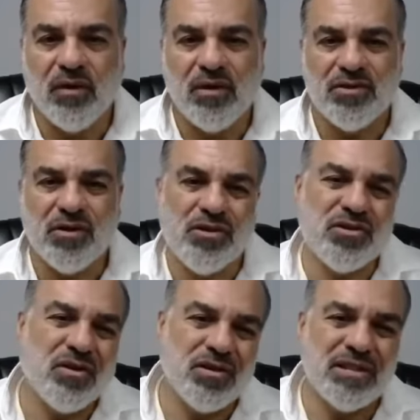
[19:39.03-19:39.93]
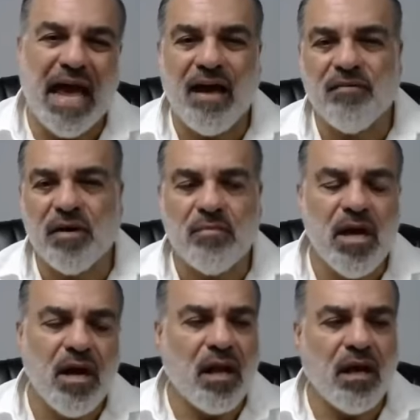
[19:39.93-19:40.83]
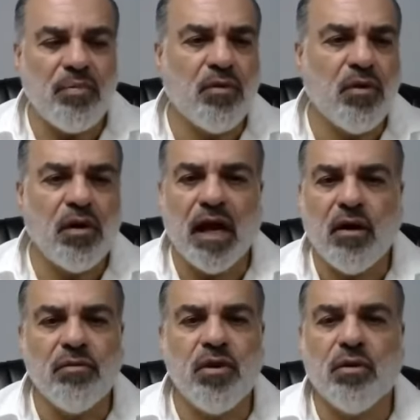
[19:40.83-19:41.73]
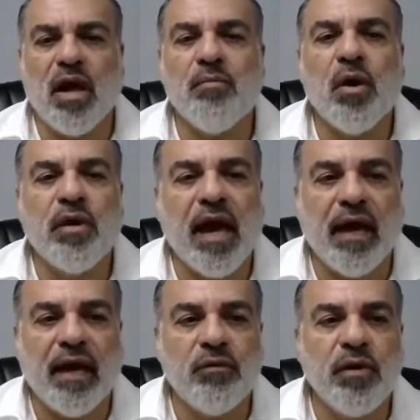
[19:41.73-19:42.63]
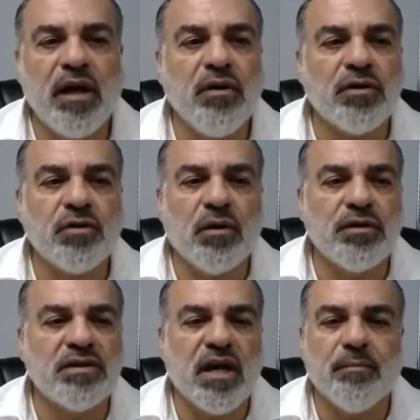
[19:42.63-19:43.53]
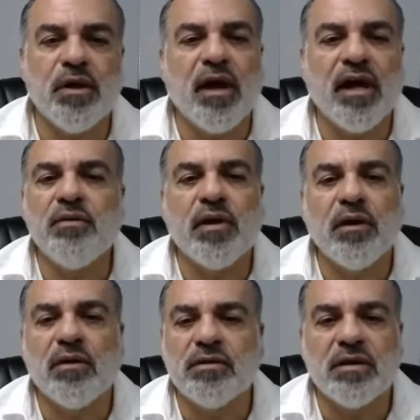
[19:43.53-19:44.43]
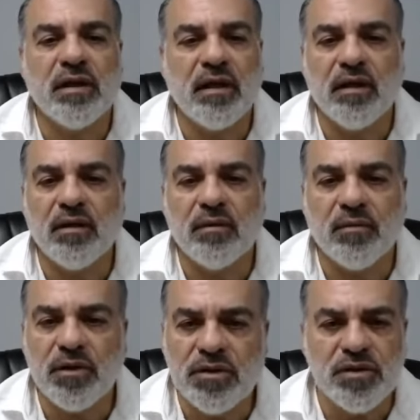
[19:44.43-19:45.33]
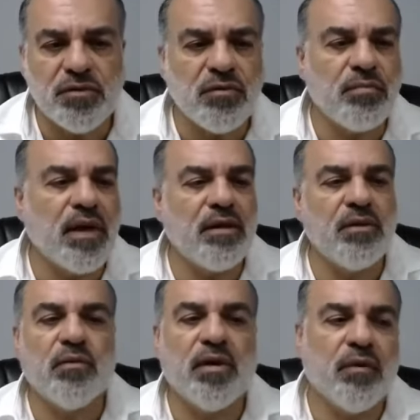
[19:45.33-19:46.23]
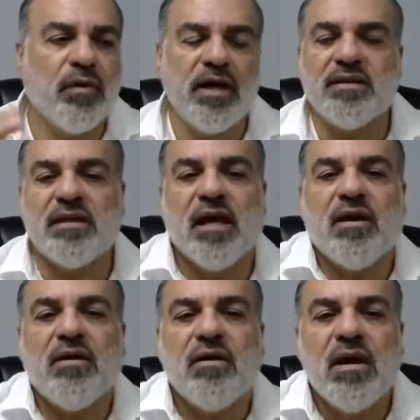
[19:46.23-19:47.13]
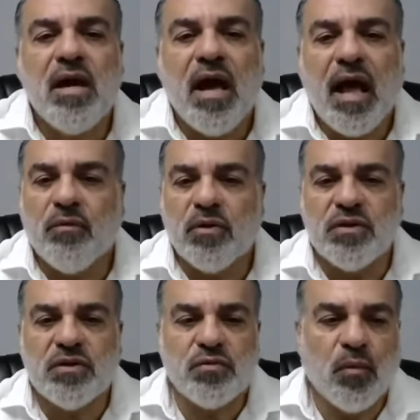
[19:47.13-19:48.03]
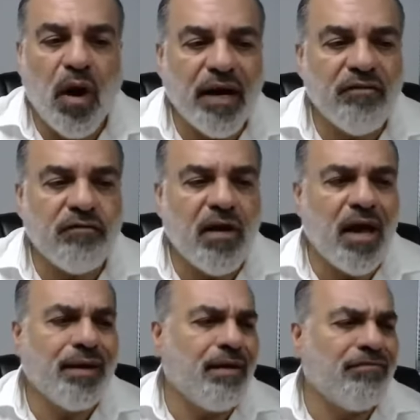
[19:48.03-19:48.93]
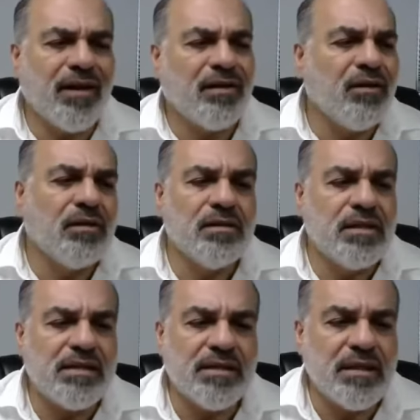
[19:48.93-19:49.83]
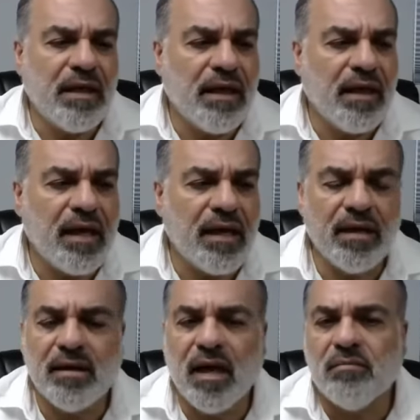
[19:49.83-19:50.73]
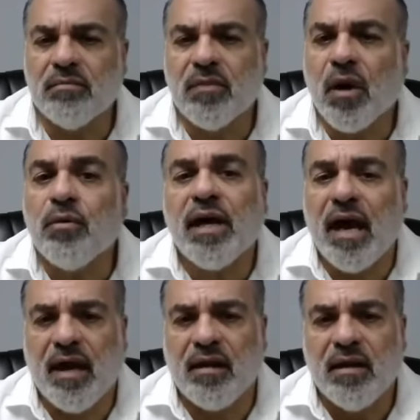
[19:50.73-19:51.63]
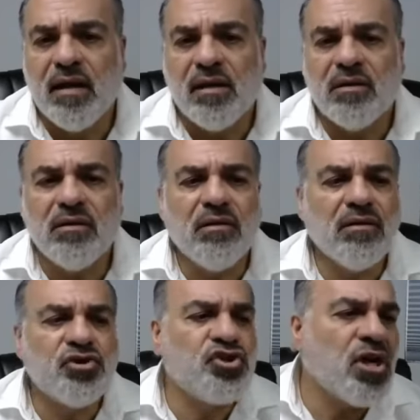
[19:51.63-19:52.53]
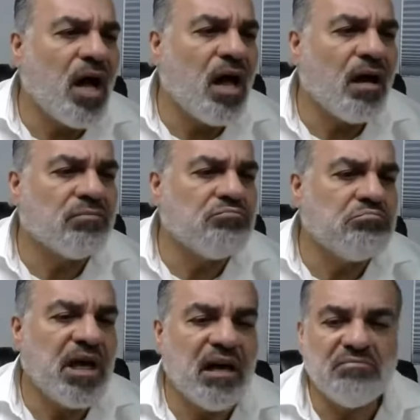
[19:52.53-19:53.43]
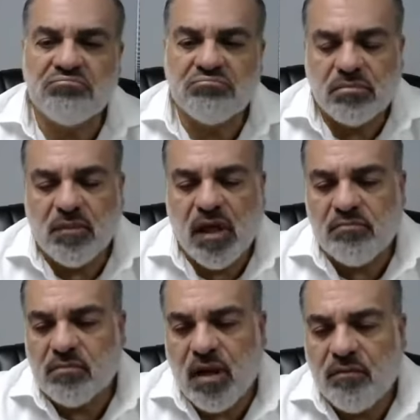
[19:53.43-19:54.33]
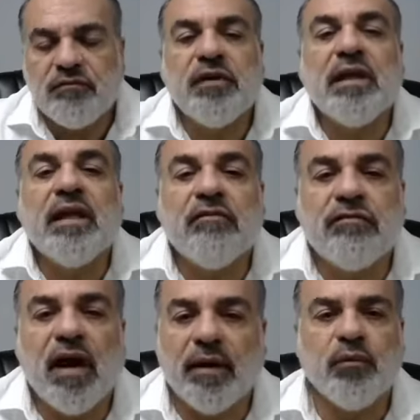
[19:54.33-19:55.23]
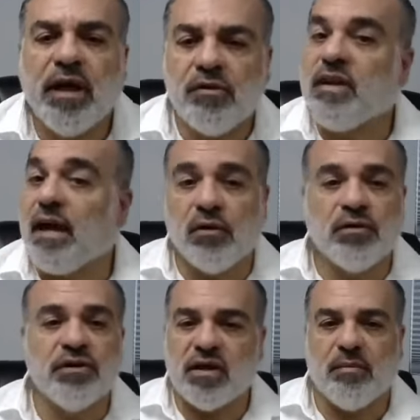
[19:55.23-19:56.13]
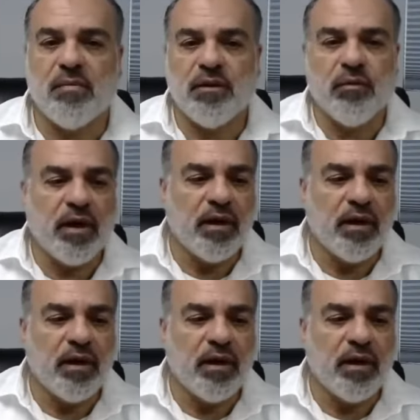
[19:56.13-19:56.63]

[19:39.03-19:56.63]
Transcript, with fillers: Okay. So he starts having them. A lot of people go like, oh, no, I'm okay. And we hear it all the time. No, I didn't want to go to the emergency room. I didn't want to wait there. I was walking fine. I felt a little dizzy, and I'm okay. A little shocked, but I'm feeling fine. We hear that all the time, by the way.